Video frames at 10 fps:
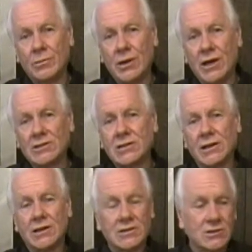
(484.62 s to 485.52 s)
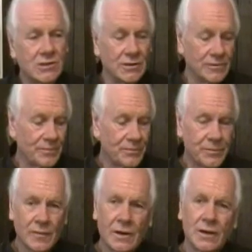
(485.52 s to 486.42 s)
BSing us. So.
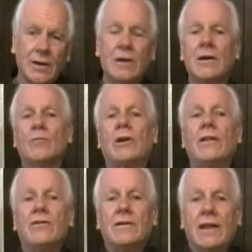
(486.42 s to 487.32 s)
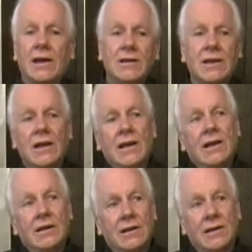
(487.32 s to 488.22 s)
But other than that,
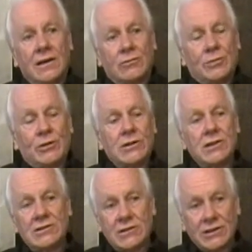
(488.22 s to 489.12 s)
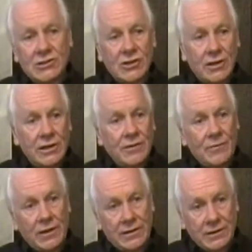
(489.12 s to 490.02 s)
I will put these links on,
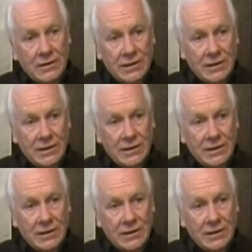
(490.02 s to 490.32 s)
and